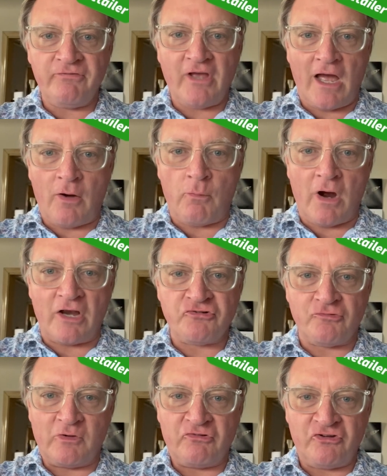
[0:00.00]
got
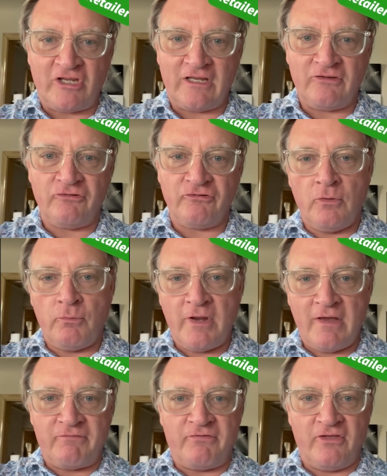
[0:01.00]
washing machines. We
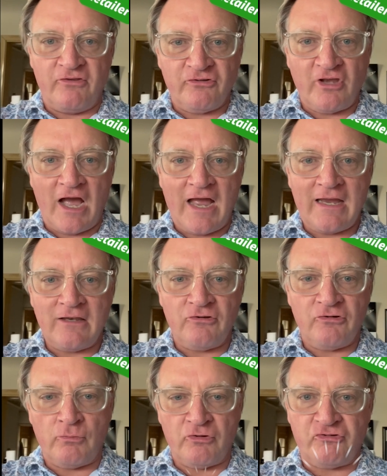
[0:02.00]
have this kind,
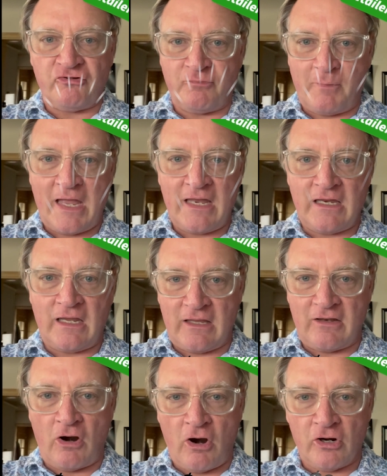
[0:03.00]
which is made
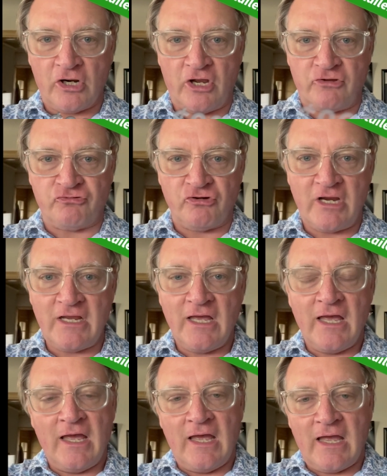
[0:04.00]
in our country,
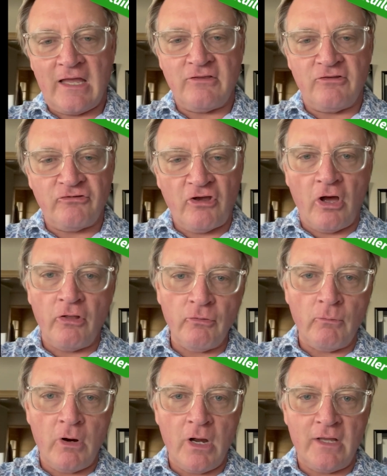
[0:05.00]
and this other
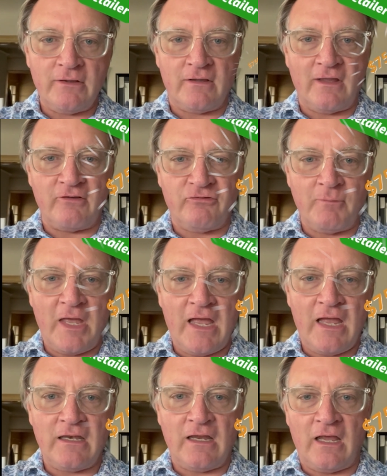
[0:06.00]
one that's
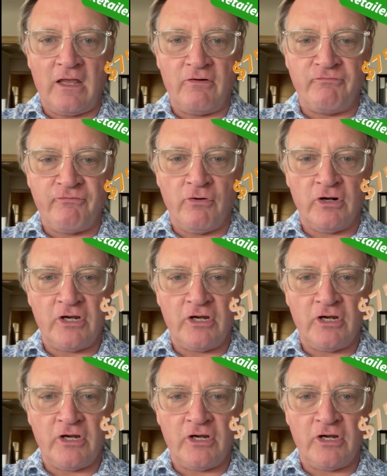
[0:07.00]
made in a foreign